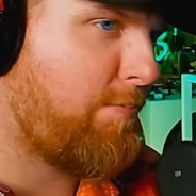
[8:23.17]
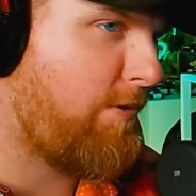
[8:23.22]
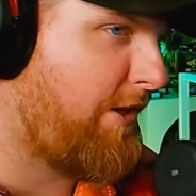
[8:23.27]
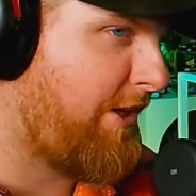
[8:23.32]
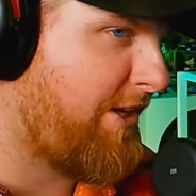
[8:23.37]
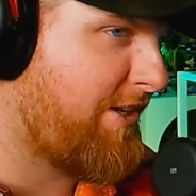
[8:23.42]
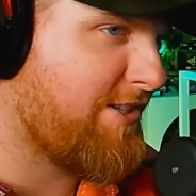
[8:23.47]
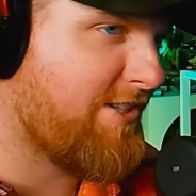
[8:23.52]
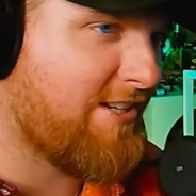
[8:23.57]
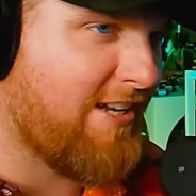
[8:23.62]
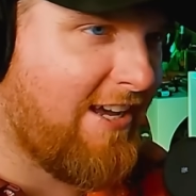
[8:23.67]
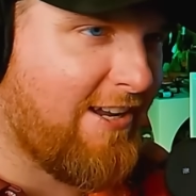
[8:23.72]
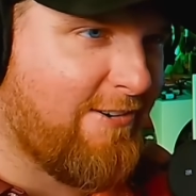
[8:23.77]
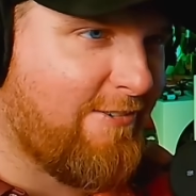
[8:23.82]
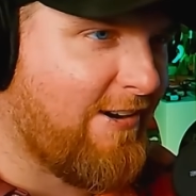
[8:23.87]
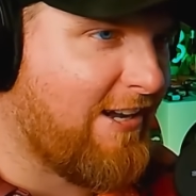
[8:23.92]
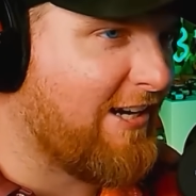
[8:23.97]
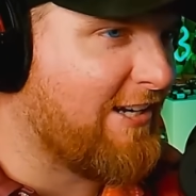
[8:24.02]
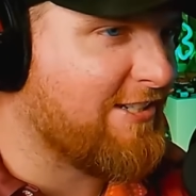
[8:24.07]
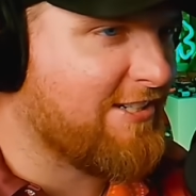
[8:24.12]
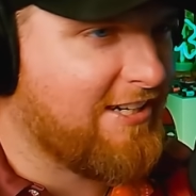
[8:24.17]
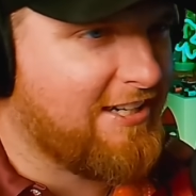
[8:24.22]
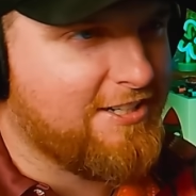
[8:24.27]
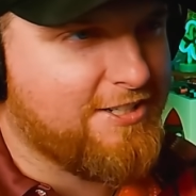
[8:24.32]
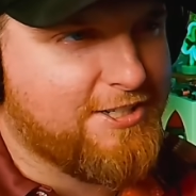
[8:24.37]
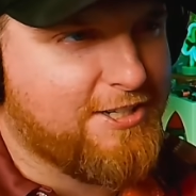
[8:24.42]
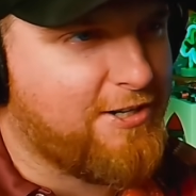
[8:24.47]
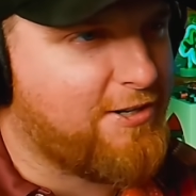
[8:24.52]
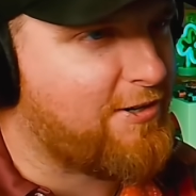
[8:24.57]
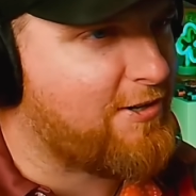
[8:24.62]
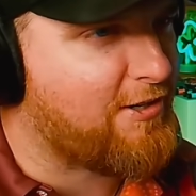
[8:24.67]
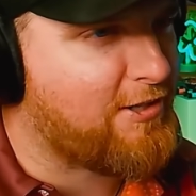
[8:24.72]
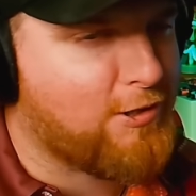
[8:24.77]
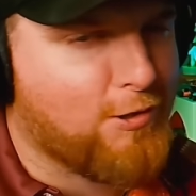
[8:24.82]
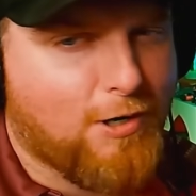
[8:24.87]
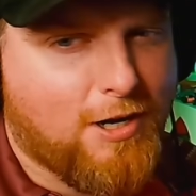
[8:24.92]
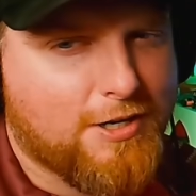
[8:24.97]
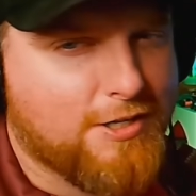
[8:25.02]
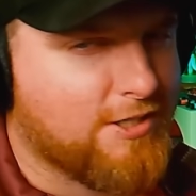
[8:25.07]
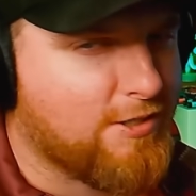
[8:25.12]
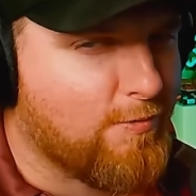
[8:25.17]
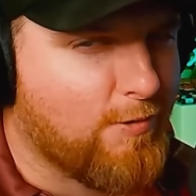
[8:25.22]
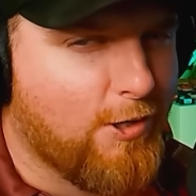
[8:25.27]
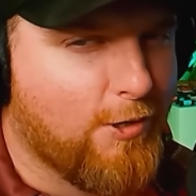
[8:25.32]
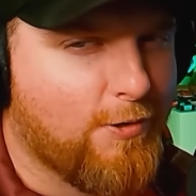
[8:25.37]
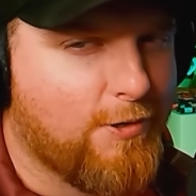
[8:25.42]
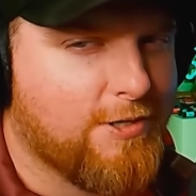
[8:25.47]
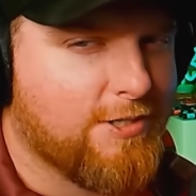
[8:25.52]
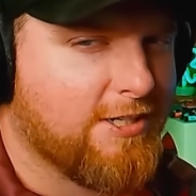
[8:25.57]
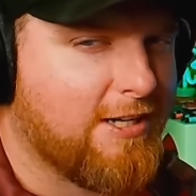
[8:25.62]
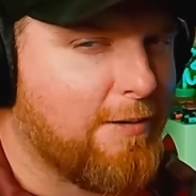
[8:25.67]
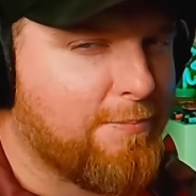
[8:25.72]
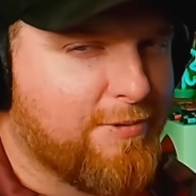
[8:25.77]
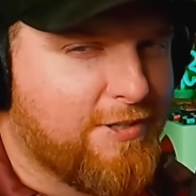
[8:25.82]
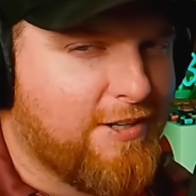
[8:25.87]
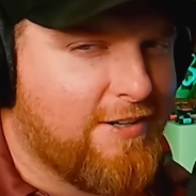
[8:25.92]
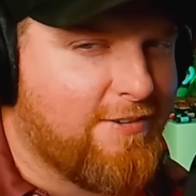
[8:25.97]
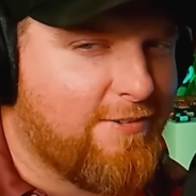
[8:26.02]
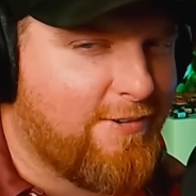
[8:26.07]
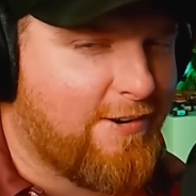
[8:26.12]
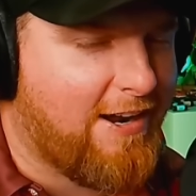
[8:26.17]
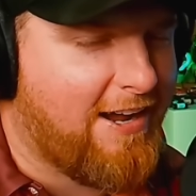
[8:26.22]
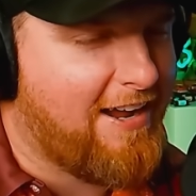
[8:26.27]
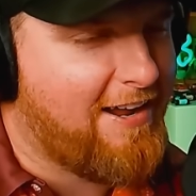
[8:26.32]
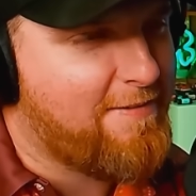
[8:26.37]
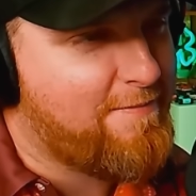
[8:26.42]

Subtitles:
please, I don't want to see a deer cross the road or something, right?